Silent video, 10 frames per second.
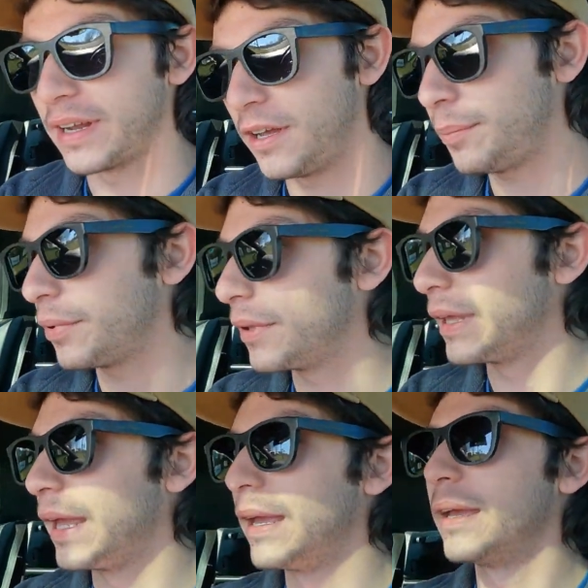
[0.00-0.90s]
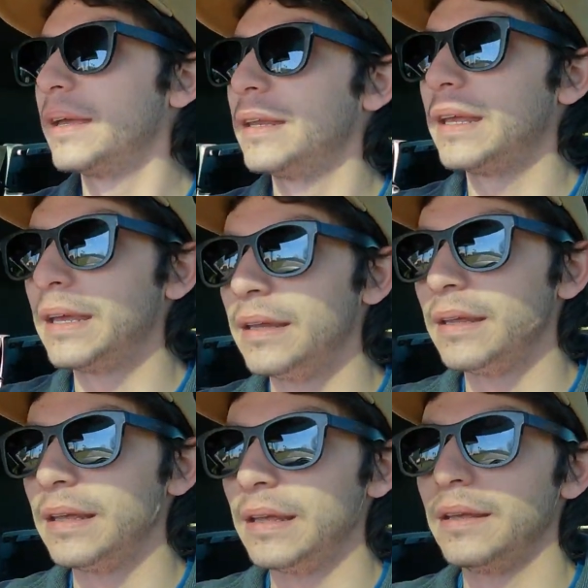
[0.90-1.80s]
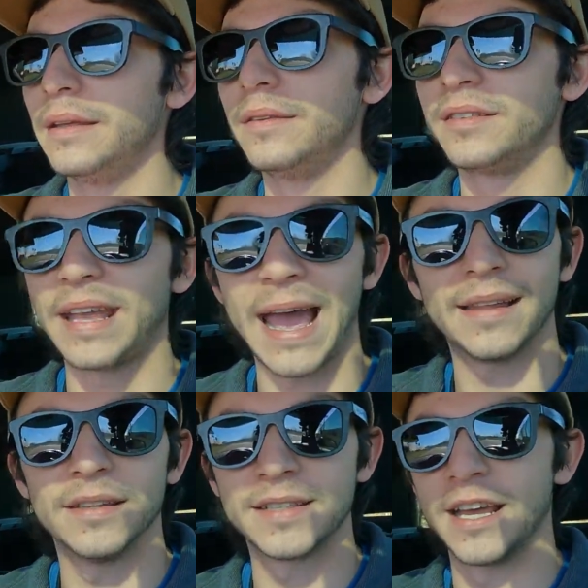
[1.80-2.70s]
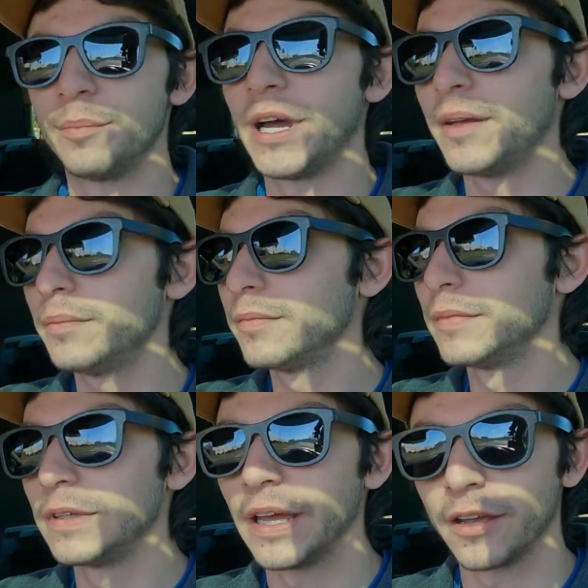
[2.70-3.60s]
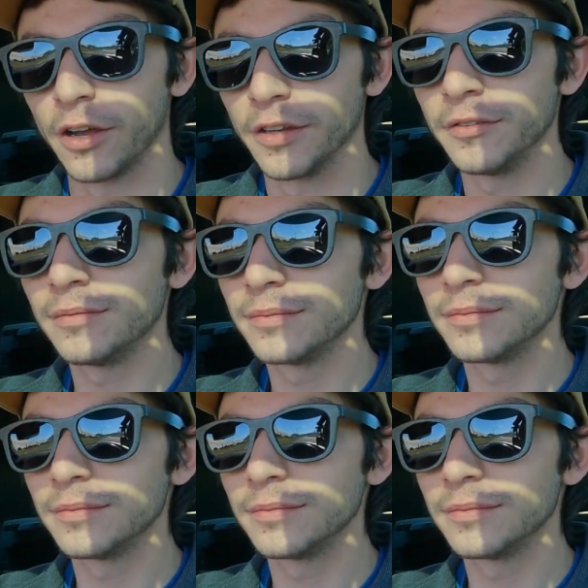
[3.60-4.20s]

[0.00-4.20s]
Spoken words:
setup, and it is Catless downpipe. Hang on.